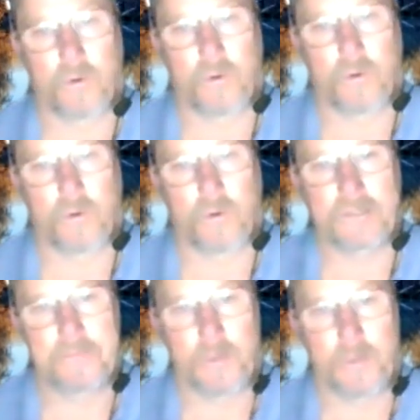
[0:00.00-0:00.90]
of
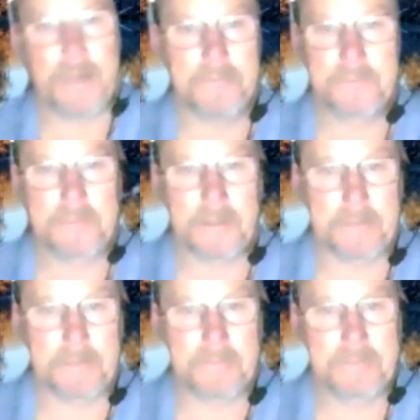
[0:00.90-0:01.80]
course, read.
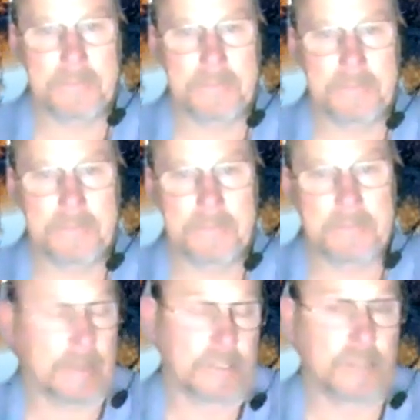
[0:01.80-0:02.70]

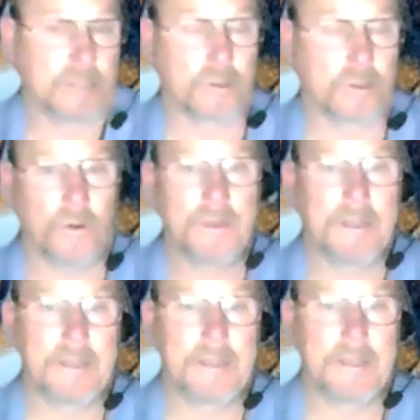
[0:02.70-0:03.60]
And in this
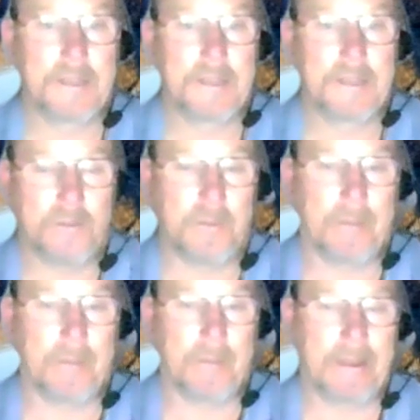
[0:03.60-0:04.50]
digital world,
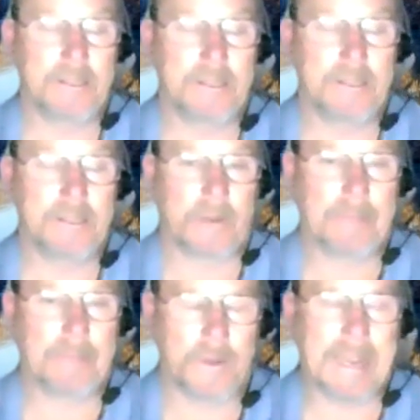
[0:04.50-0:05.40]
you'd be amazing
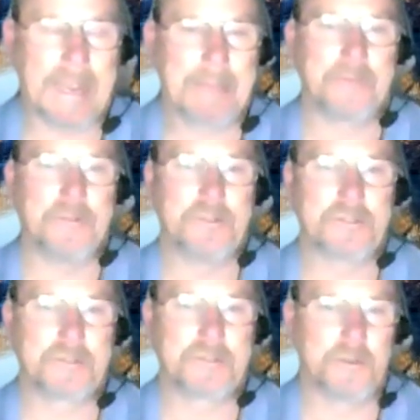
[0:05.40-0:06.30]
what would
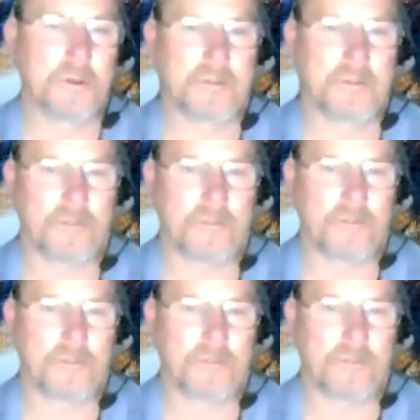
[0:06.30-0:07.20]
happen if you just
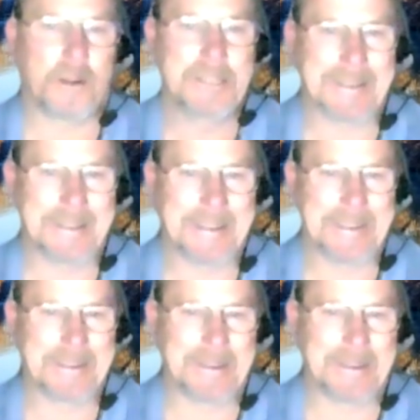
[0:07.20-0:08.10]
Google a phrase
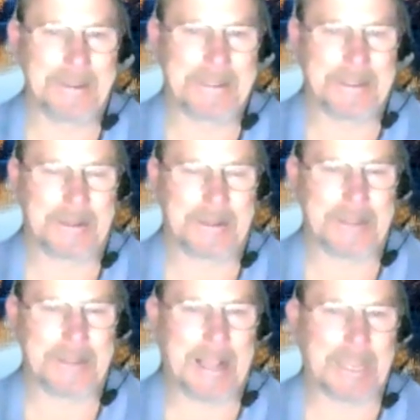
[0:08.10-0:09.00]
and
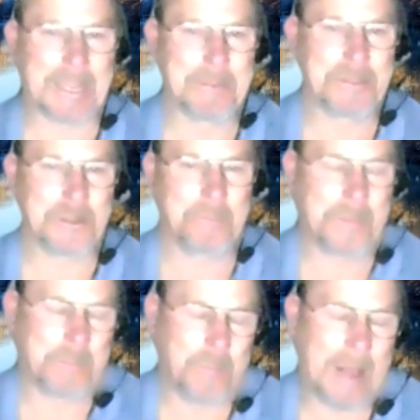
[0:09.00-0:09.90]
the
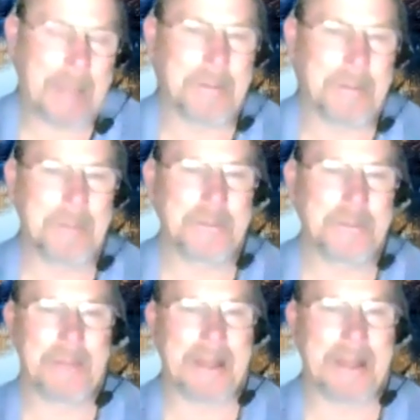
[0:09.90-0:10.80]
documents that are that
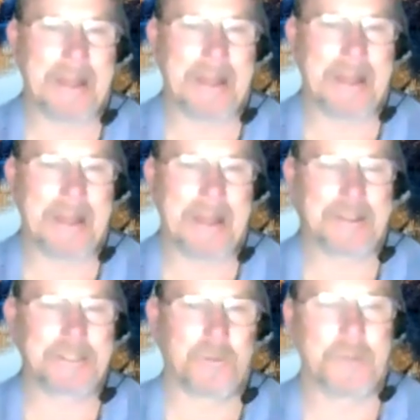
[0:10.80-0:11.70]
pop up that are not
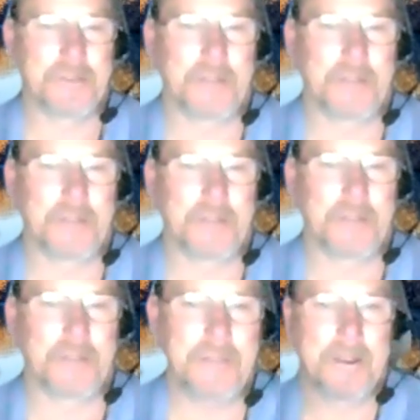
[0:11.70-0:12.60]
necessarily related to what
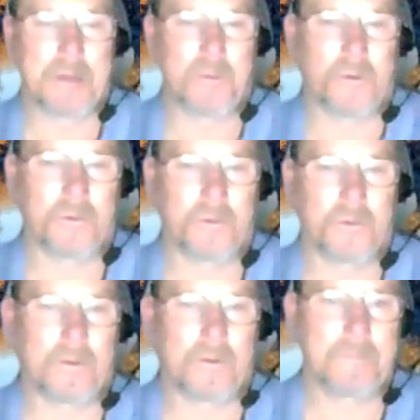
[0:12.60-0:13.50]
you're looking for,
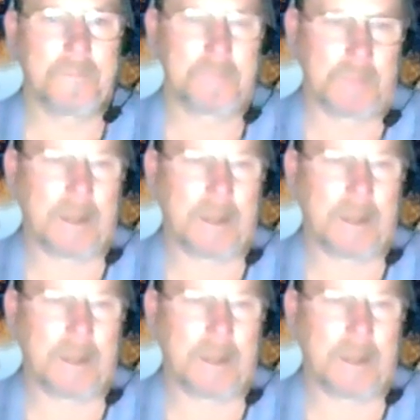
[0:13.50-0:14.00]
but will